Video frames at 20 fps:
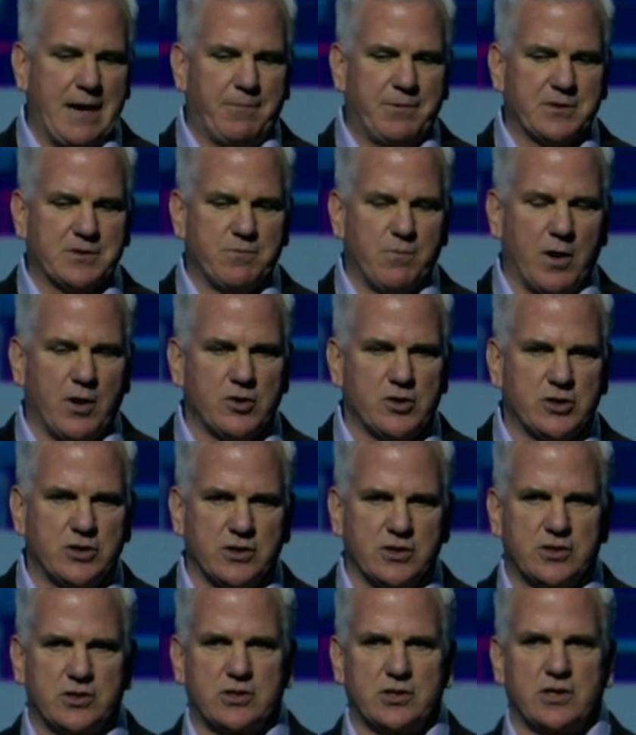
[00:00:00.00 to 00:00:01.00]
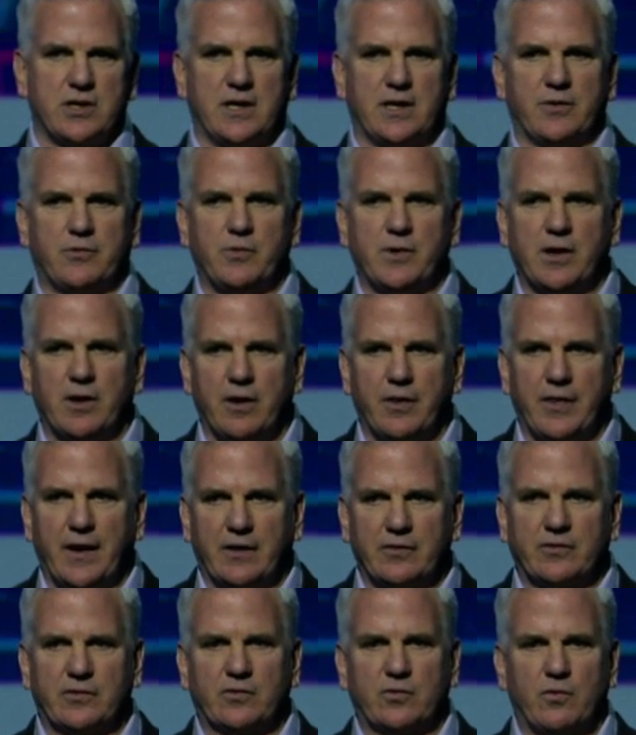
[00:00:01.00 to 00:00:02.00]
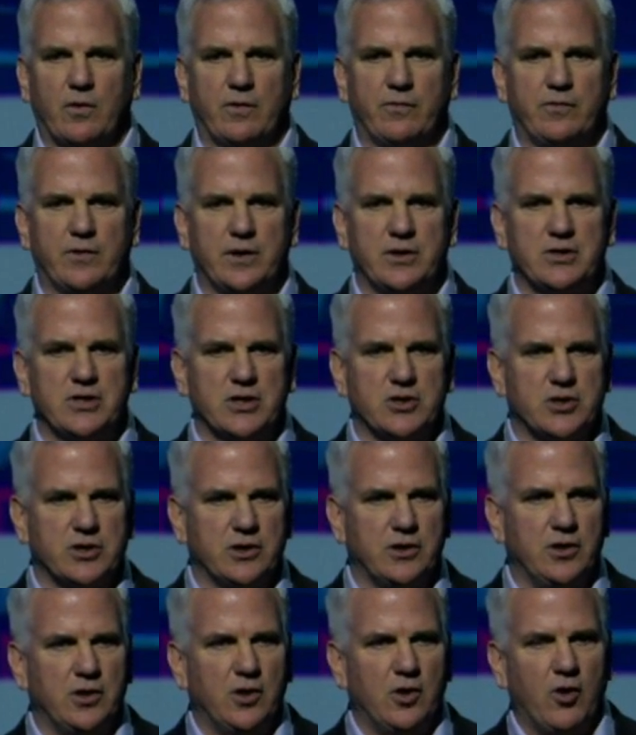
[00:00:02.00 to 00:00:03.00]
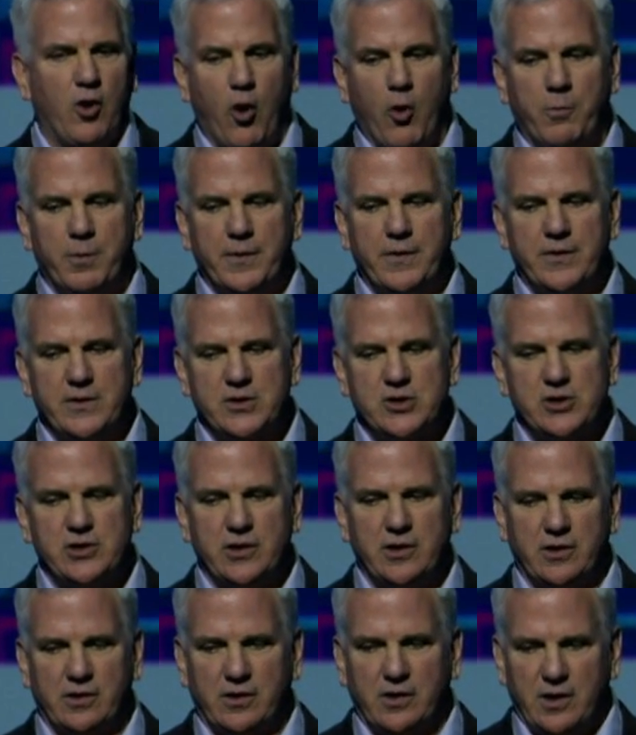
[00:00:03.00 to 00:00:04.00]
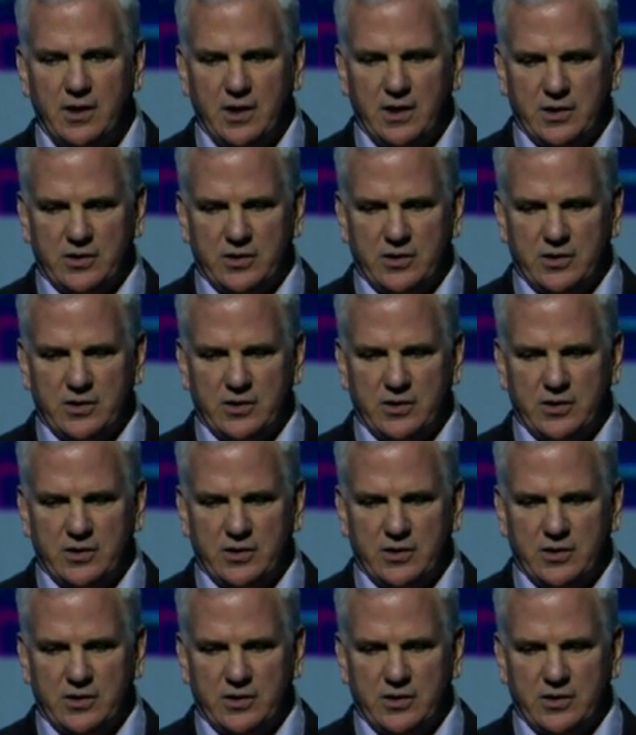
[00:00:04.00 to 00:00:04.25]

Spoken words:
Campus Marshes, 300,000 square foot addition, opened this year.